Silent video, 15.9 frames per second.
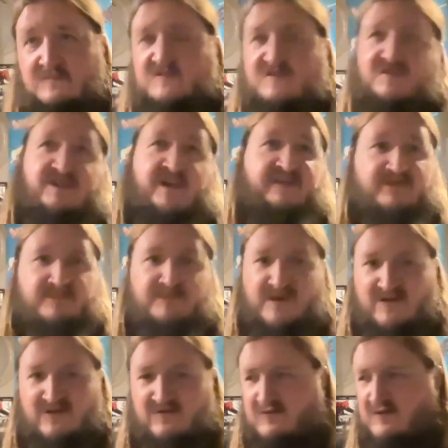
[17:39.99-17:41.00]
just heavy
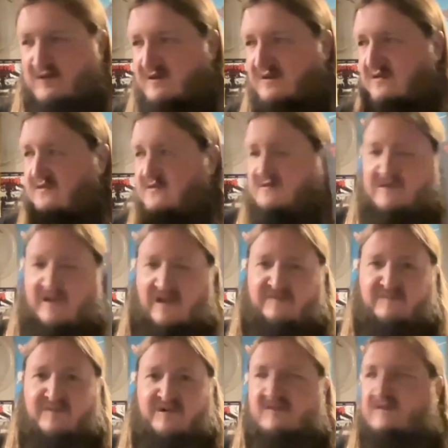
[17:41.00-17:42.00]
metal and
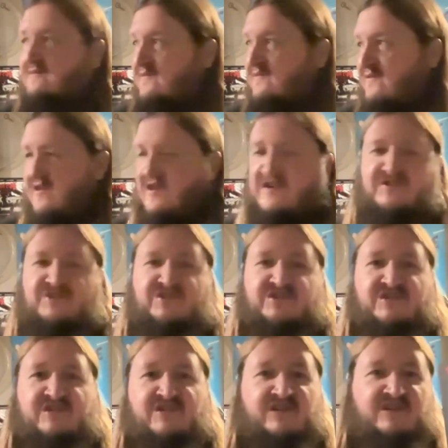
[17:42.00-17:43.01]
death metal and thrash.
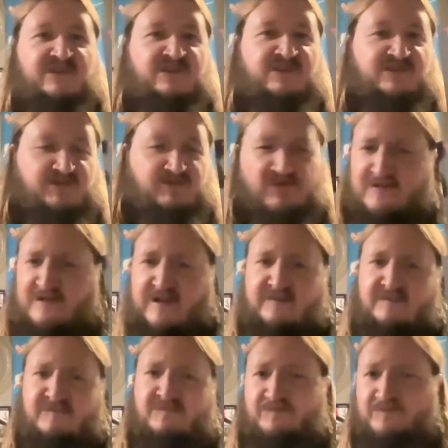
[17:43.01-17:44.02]
You want
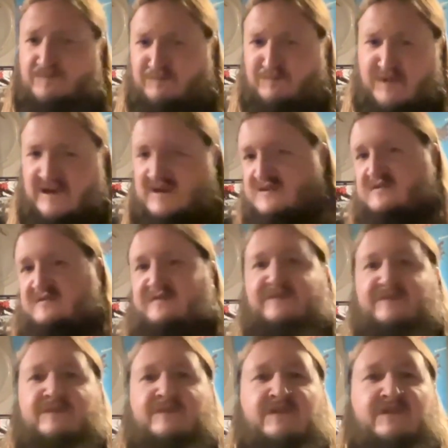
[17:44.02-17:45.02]
that mix of
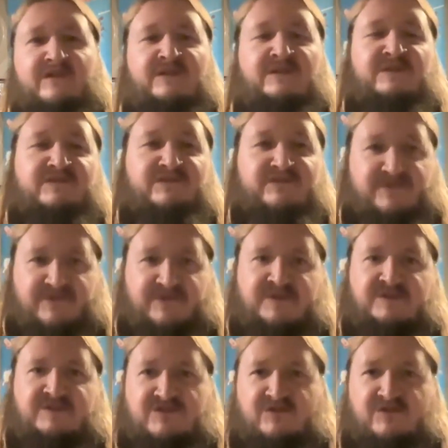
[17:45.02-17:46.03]

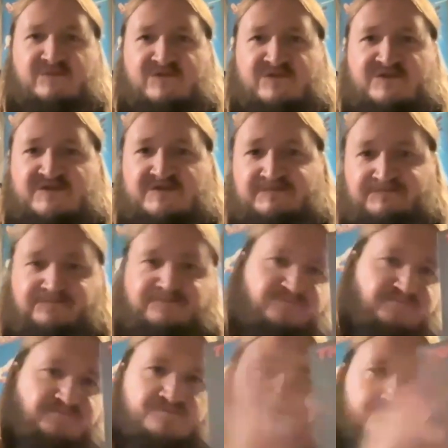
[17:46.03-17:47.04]
three genres.
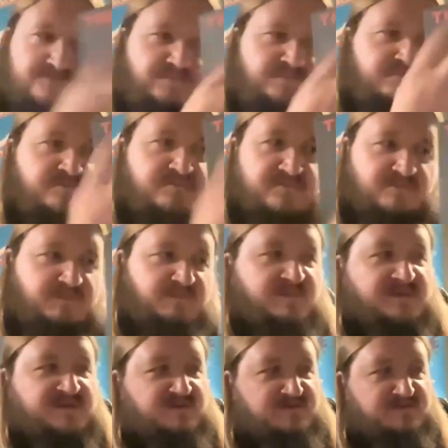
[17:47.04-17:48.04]

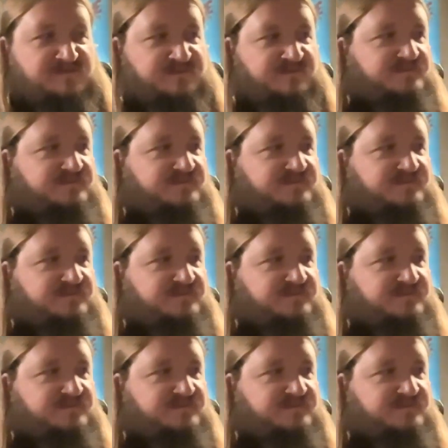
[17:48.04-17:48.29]
This one